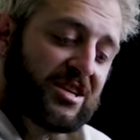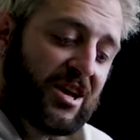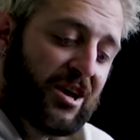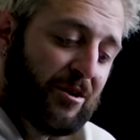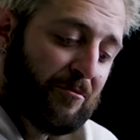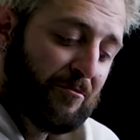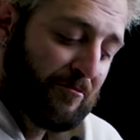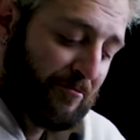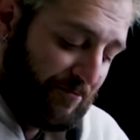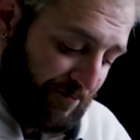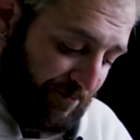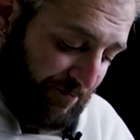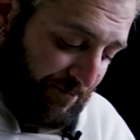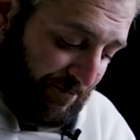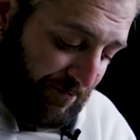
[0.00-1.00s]
um,
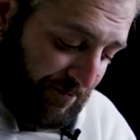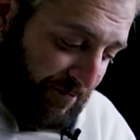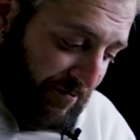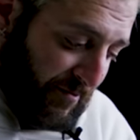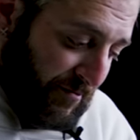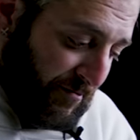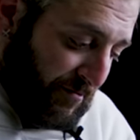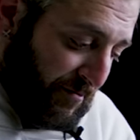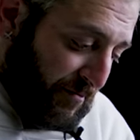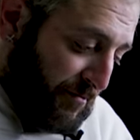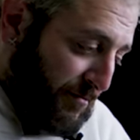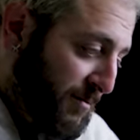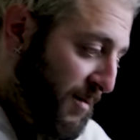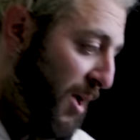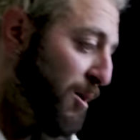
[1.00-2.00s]

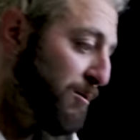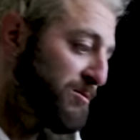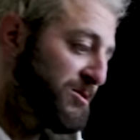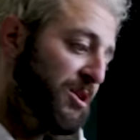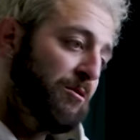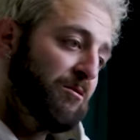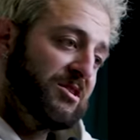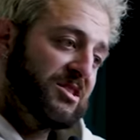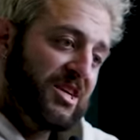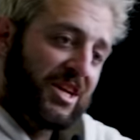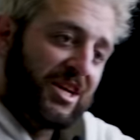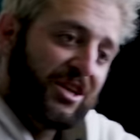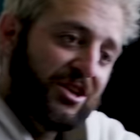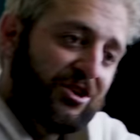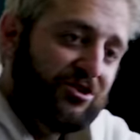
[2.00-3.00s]
I was always
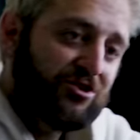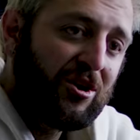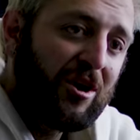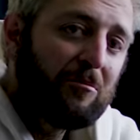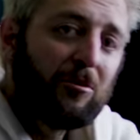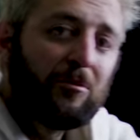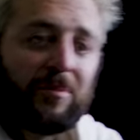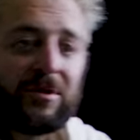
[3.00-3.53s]
getting into trouble,